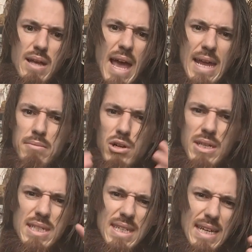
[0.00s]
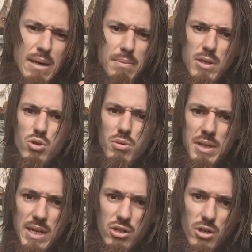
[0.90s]
animalistic habitual
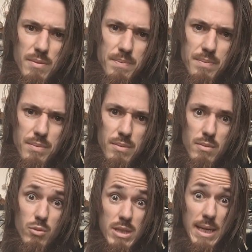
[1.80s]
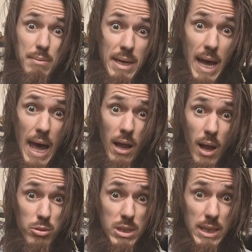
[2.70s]
nature would send me to hell. I
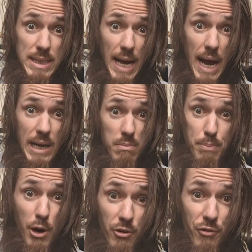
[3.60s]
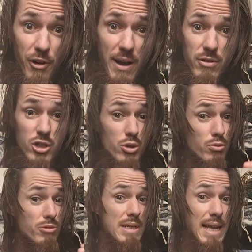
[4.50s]
was going to die and burn forever. Do you
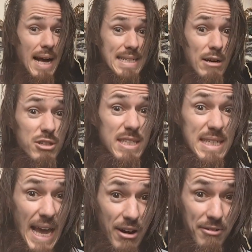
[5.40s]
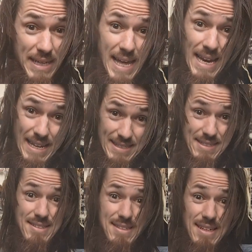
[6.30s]
realize how scary that
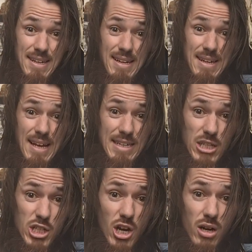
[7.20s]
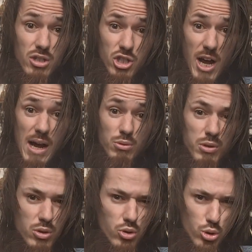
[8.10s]
is? As a young child, when
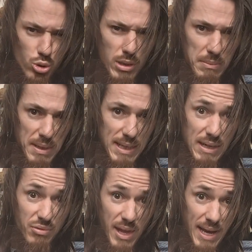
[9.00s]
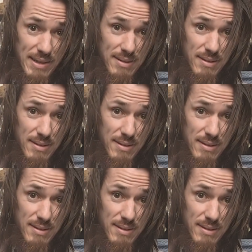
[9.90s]
you truly believe that,